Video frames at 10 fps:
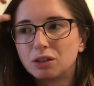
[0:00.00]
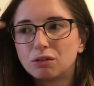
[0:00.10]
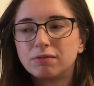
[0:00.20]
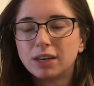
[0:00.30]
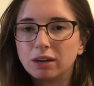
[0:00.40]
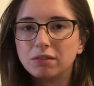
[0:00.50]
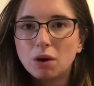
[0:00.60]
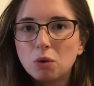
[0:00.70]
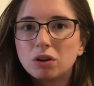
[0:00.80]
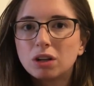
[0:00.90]
and they're very
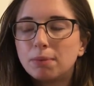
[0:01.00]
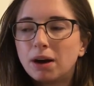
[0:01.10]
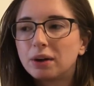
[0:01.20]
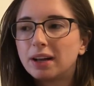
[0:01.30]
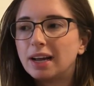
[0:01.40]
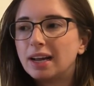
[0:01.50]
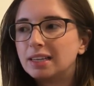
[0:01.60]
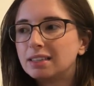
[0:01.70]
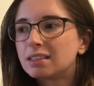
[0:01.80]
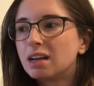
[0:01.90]
vocal about it, and
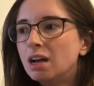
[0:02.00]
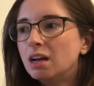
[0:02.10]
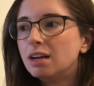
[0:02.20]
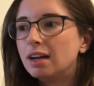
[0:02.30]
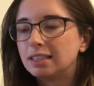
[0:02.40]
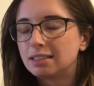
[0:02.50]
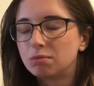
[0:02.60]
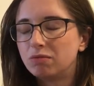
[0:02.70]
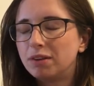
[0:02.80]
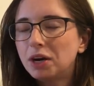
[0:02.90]
it's
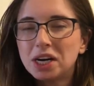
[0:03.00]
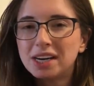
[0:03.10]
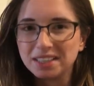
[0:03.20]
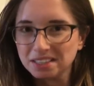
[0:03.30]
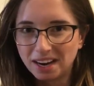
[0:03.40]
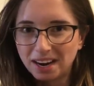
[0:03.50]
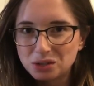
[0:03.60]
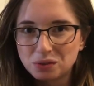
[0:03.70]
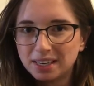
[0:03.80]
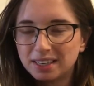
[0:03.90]
very
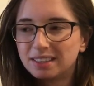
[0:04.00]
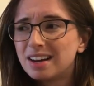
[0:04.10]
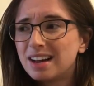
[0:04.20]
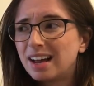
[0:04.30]
exaggerated.